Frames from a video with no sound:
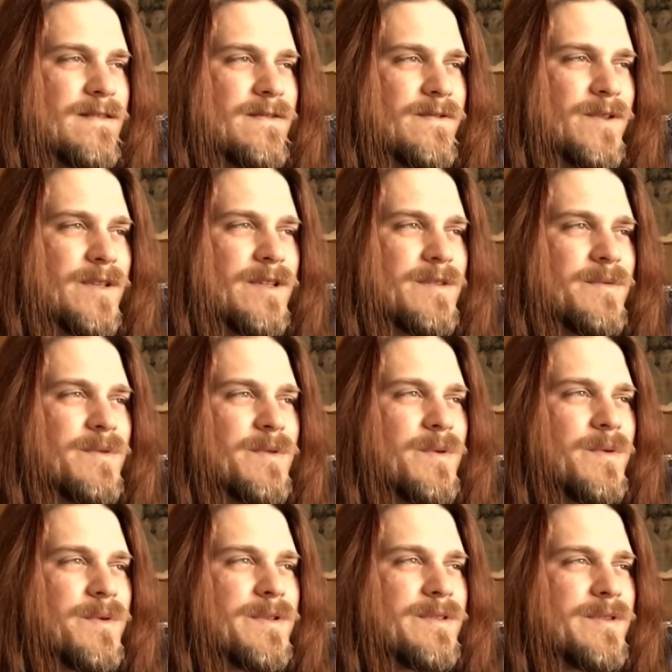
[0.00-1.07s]
For this was
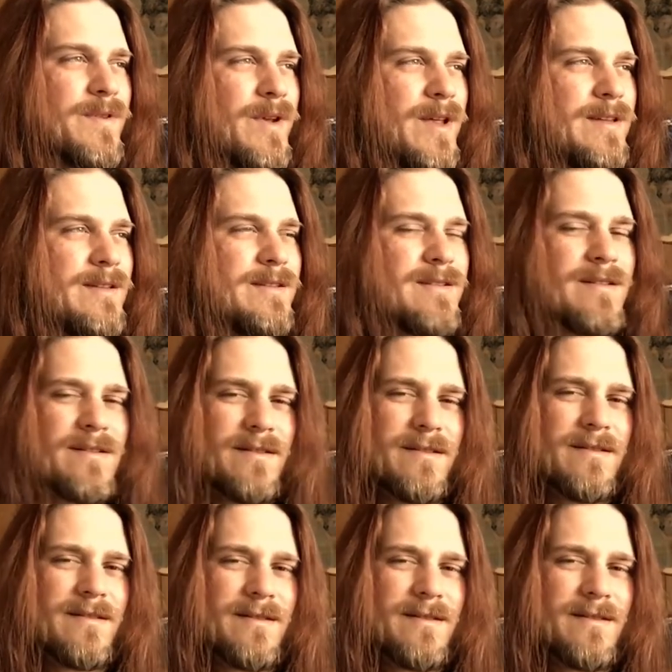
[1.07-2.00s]
Odin's greatest